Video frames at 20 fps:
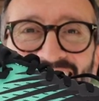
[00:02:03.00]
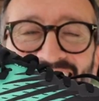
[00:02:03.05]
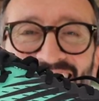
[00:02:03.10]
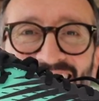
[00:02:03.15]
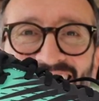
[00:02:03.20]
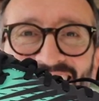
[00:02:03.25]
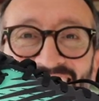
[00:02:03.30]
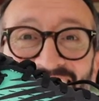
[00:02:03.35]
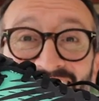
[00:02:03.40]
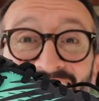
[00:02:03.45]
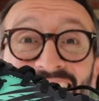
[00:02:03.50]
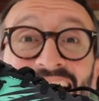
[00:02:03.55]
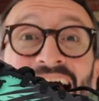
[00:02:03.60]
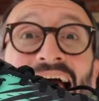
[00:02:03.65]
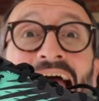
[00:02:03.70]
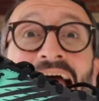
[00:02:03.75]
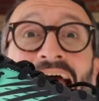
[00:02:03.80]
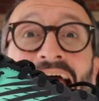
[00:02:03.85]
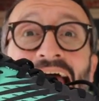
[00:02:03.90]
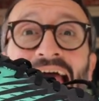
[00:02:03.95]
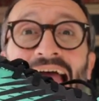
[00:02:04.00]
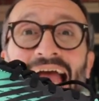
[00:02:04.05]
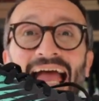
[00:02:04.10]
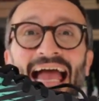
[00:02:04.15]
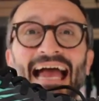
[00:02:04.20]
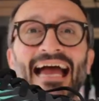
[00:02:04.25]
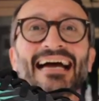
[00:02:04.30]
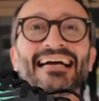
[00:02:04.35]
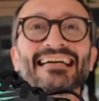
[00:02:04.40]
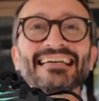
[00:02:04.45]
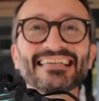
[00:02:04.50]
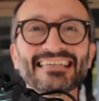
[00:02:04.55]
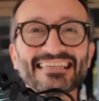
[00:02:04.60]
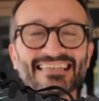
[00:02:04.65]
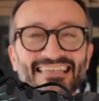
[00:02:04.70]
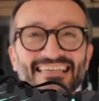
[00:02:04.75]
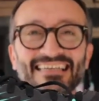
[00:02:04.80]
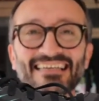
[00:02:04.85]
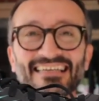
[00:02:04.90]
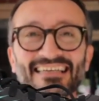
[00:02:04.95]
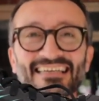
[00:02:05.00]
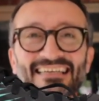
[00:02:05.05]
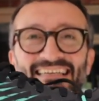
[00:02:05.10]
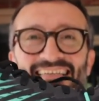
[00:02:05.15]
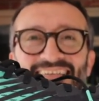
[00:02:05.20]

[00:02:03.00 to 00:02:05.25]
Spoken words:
And, well, it is quite a few months ago